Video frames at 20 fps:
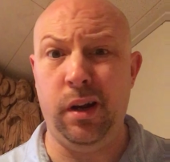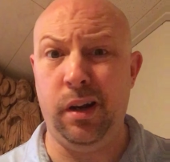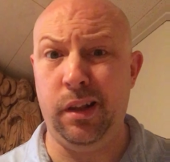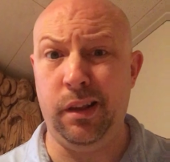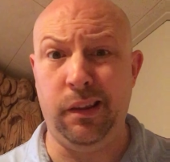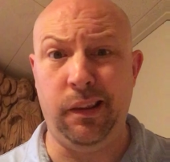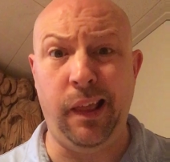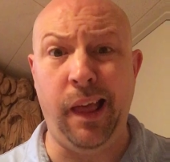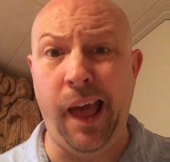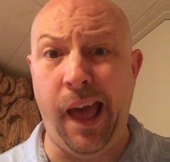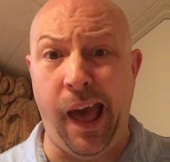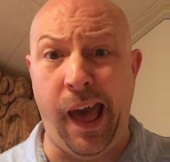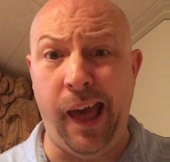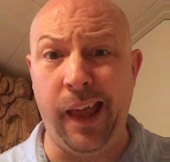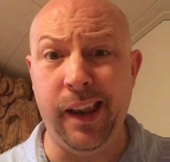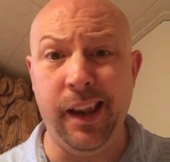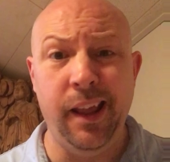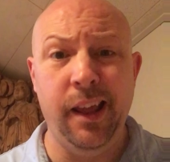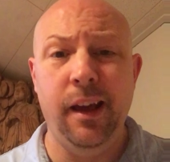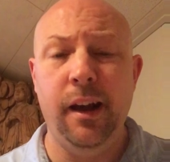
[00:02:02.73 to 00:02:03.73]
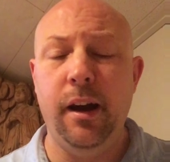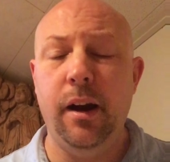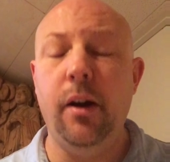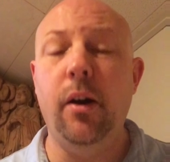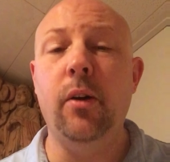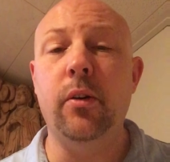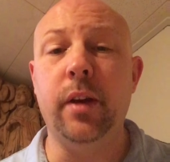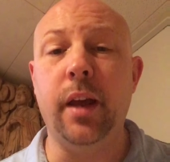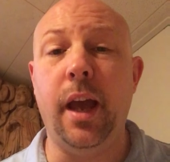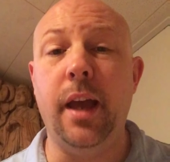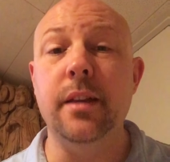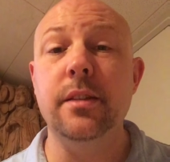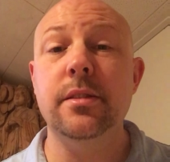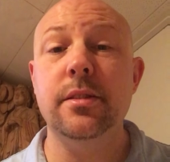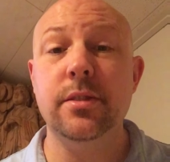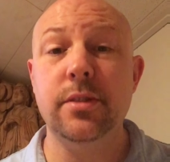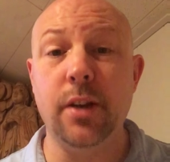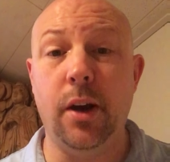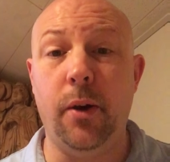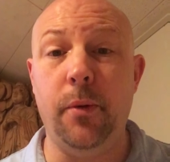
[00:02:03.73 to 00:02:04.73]
are that? Okay,
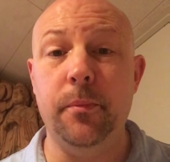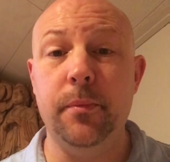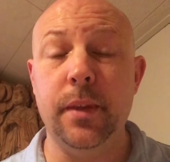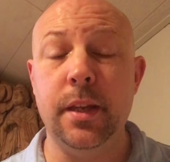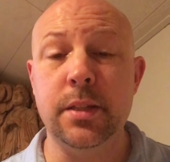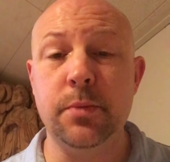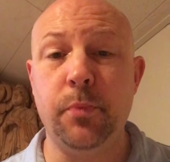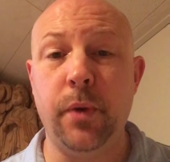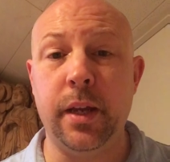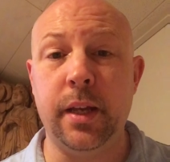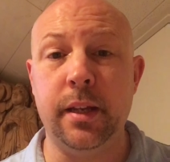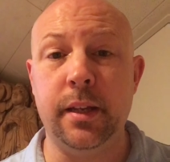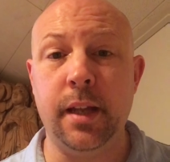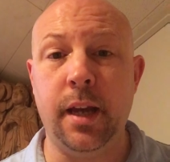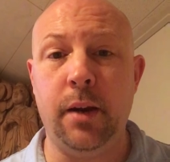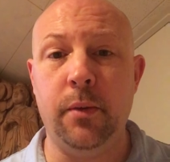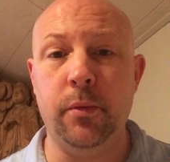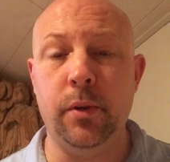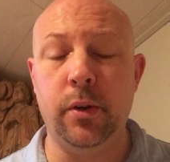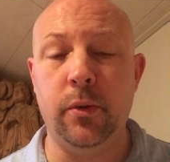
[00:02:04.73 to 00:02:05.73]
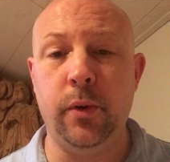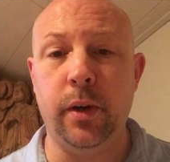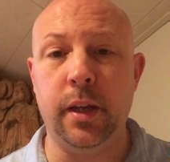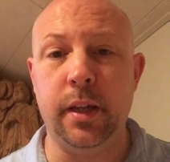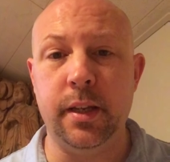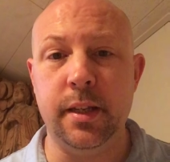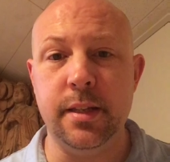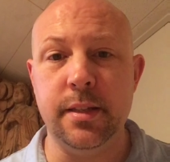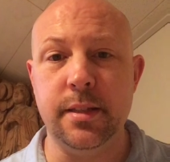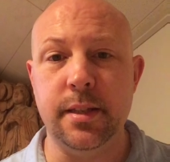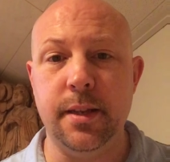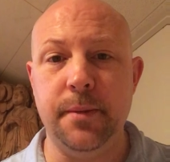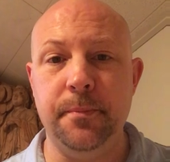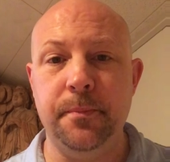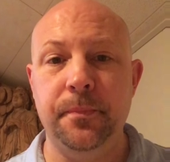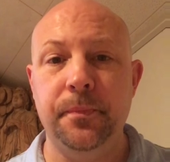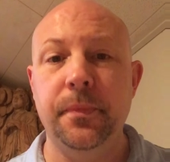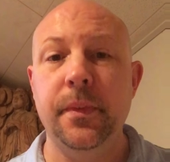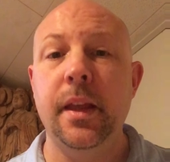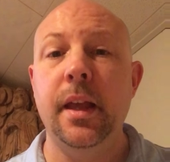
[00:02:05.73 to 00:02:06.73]
so let's break it down real quick and easy.
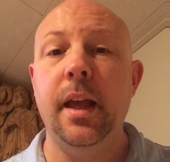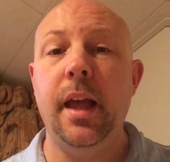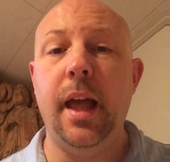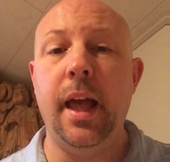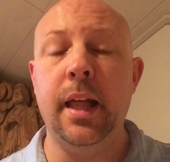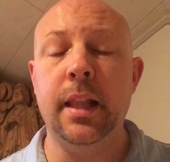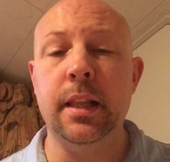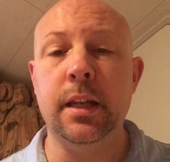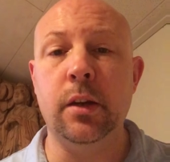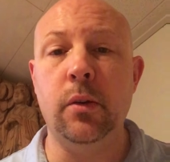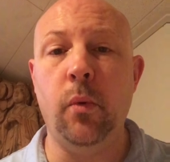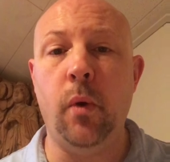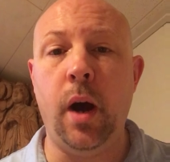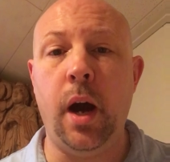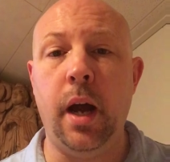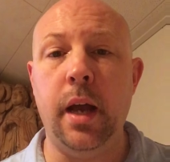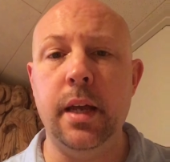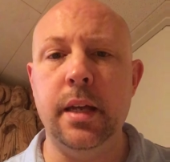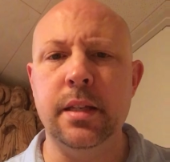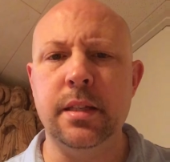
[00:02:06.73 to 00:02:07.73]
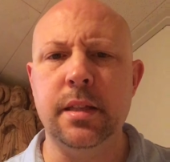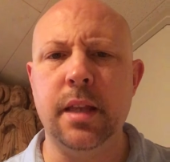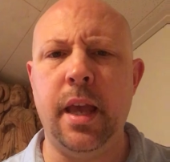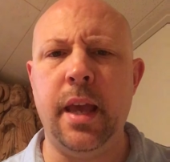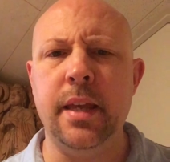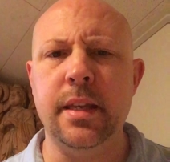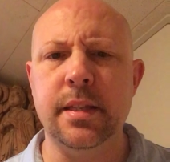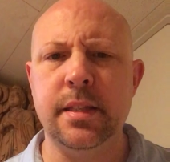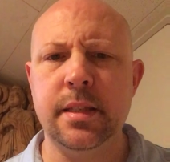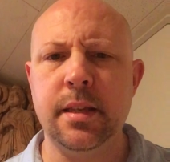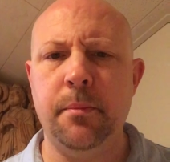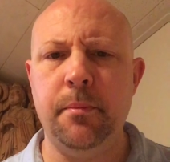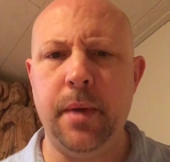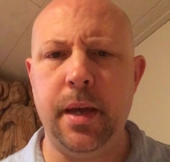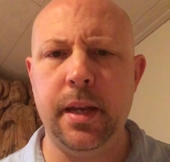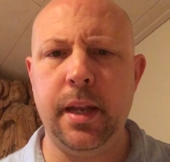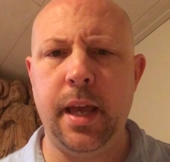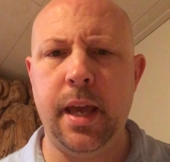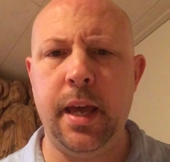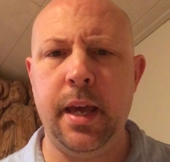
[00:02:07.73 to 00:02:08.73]
Elegua is a
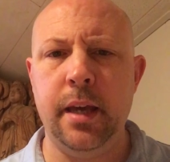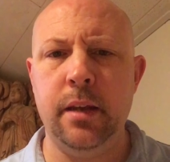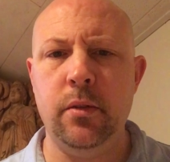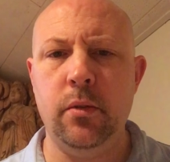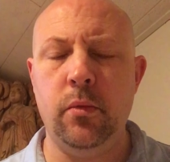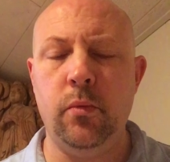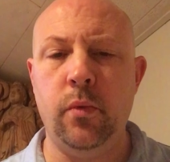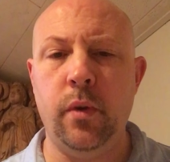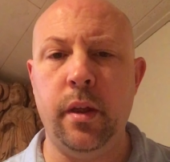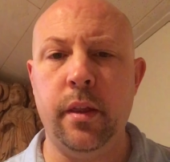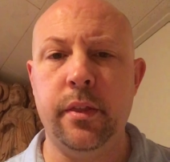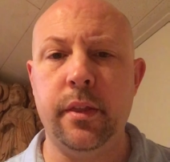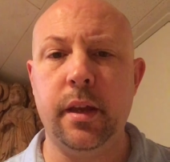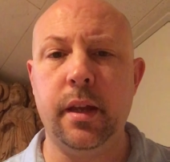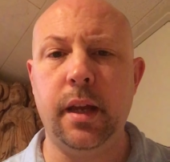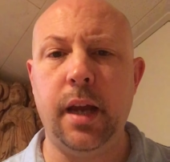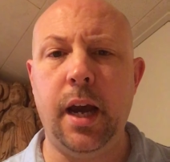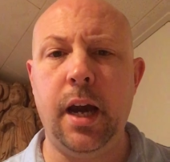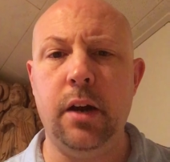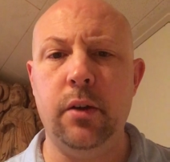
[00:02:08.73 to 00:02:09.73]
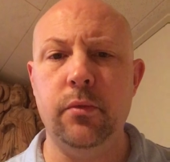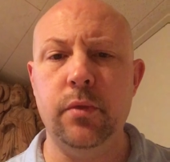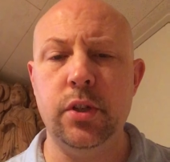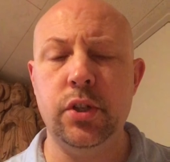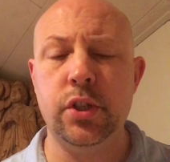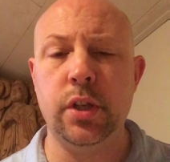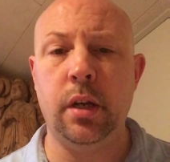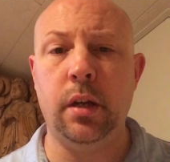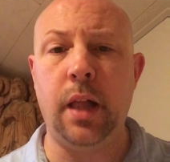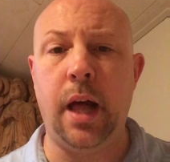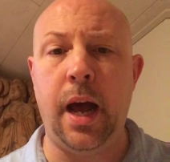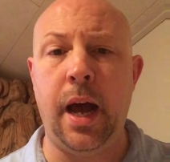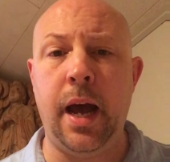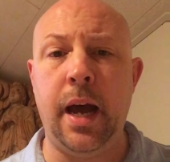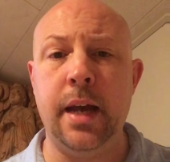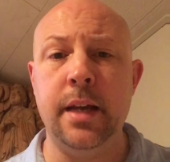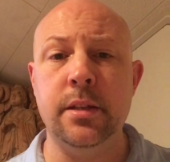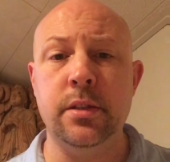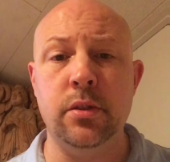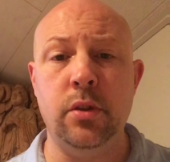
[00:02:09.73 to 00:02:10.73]
cement head with cowrie shell
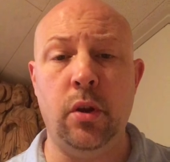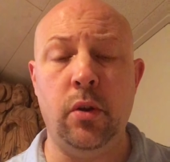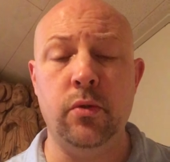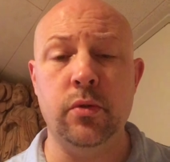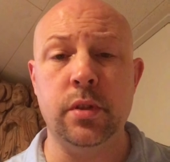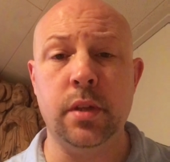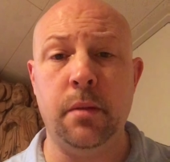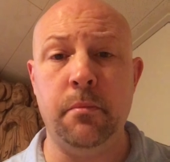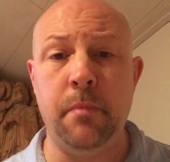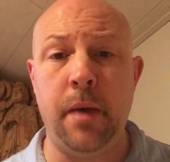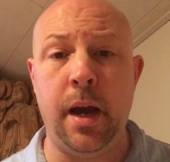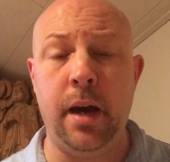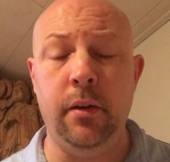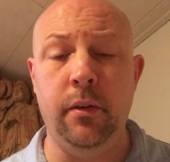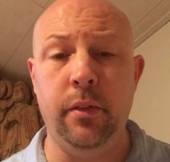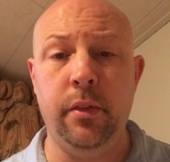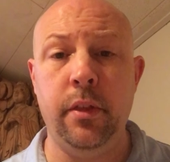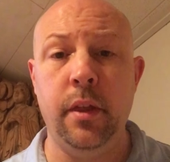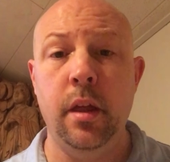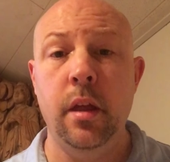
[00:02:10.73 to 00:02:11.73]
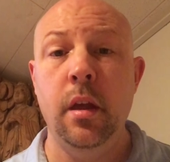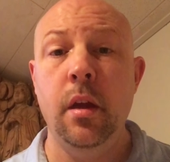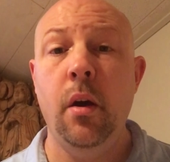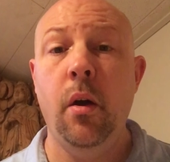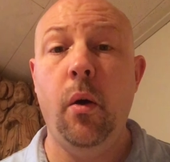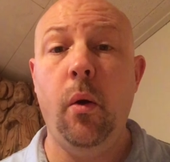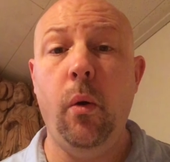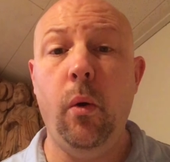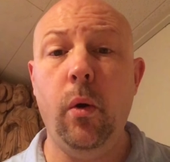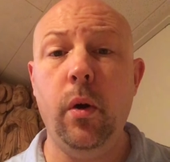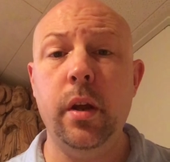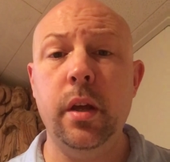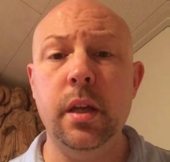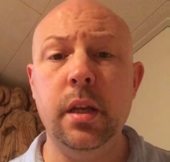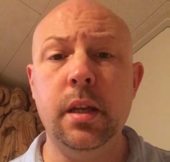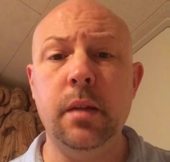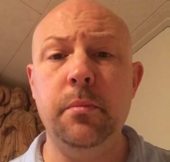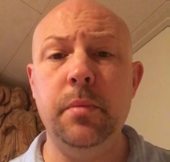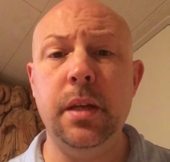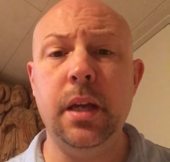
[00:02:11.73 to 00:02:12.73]
eyes, nose, and mouth, or he
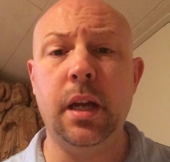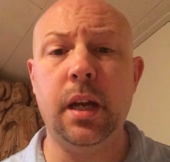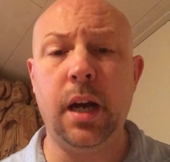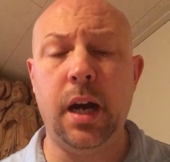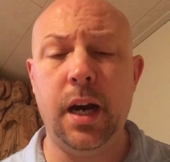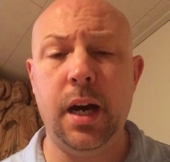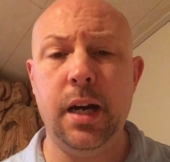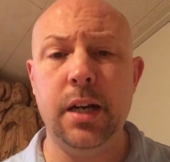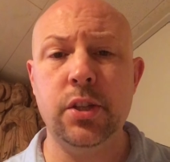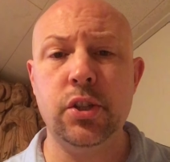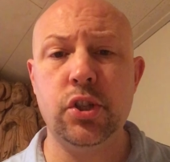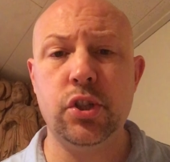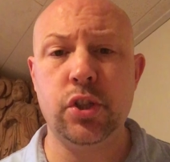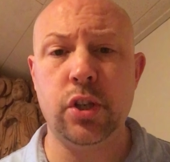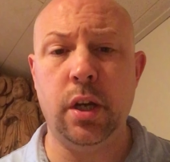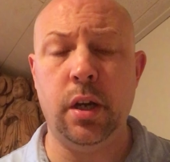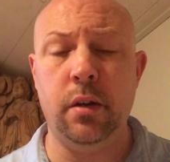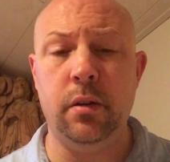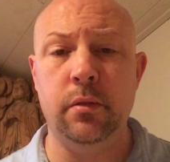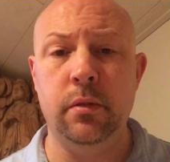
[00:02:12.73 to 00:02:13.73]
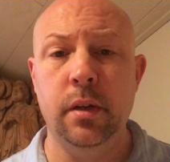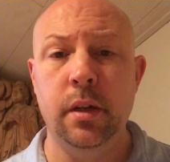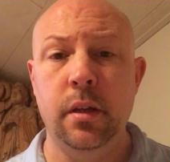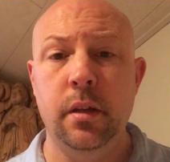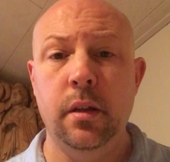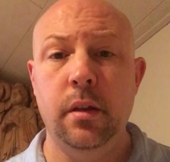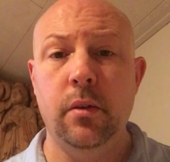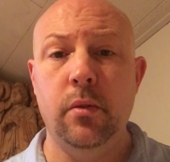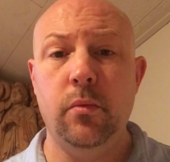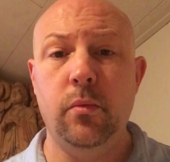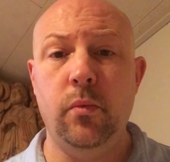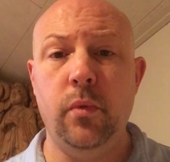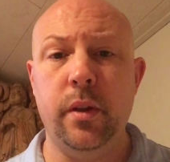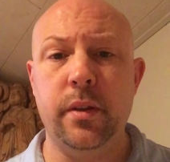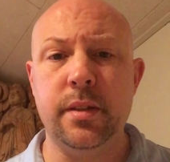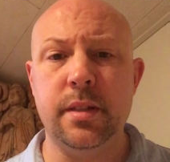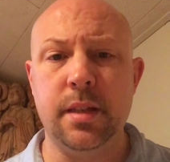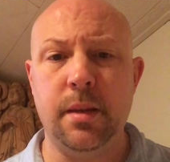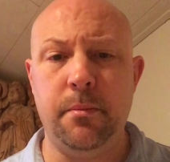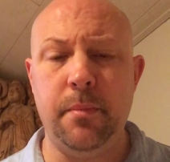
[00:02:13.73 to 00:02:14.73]
could be a conch shell with
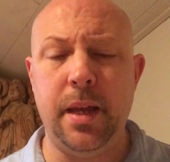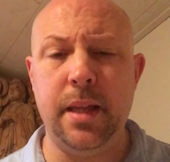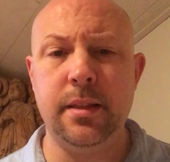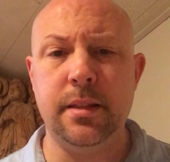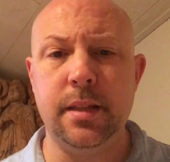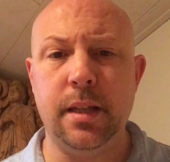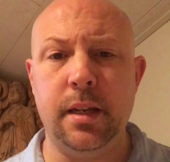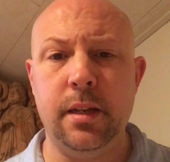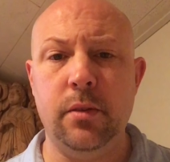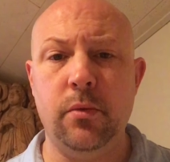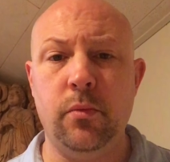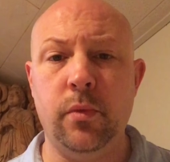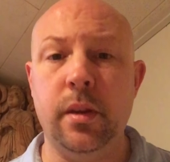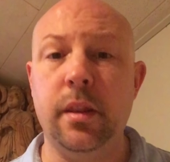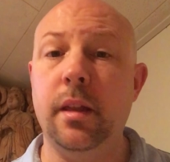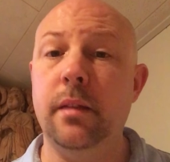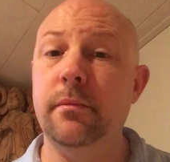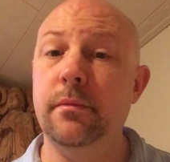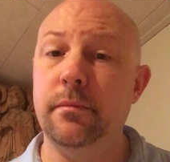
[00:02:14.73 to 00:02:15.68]
cement in it with